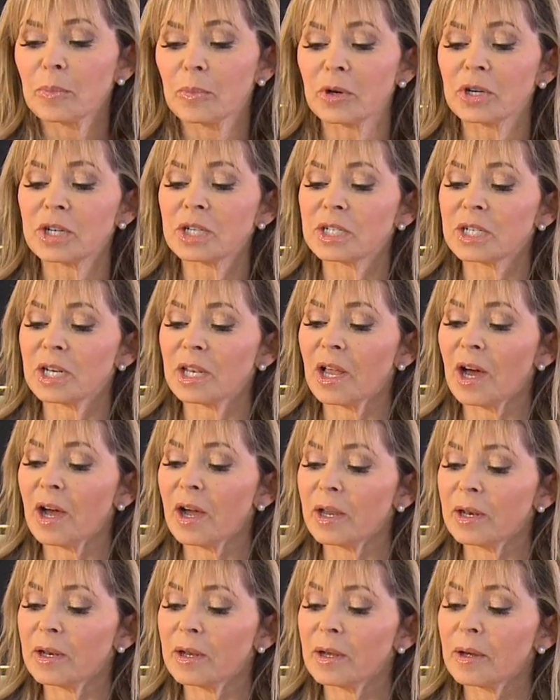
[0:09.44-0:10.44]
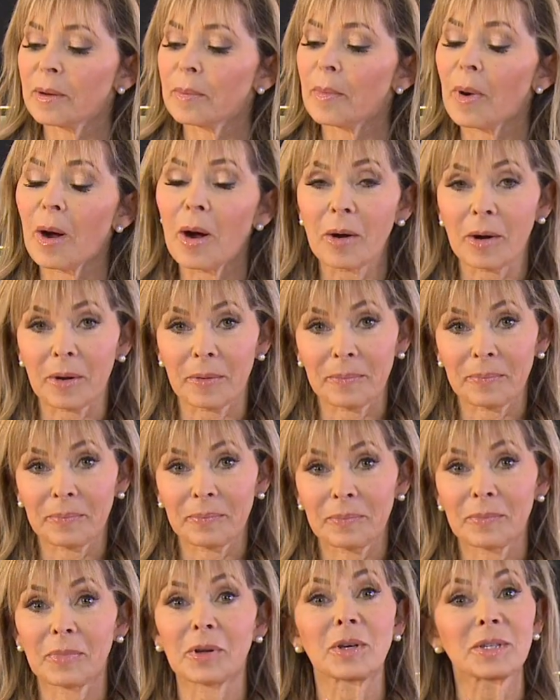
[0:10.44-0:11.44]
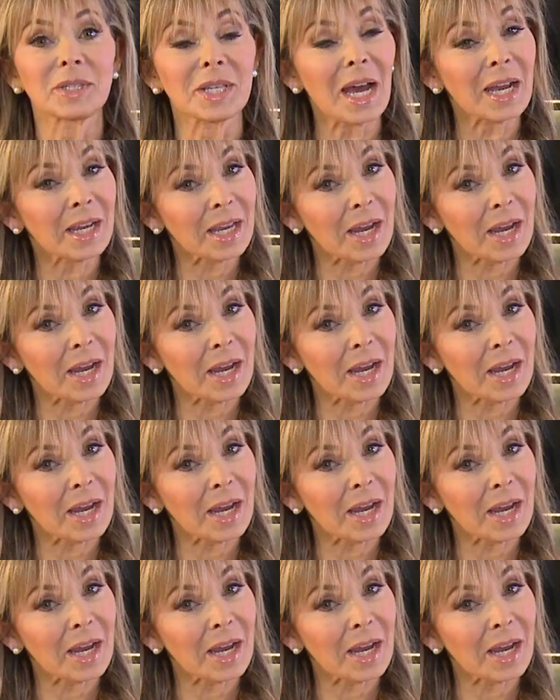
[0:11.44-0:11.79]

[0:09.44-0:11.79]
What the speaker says: British Lion mark because that